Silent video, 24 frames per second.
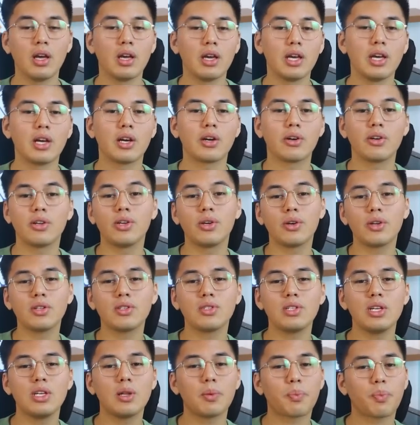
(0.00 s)
Here, you can
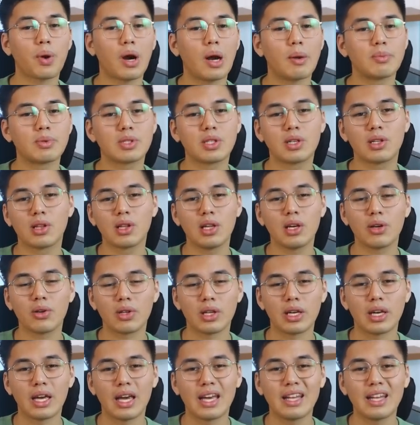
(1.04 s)
see the prompts clearly,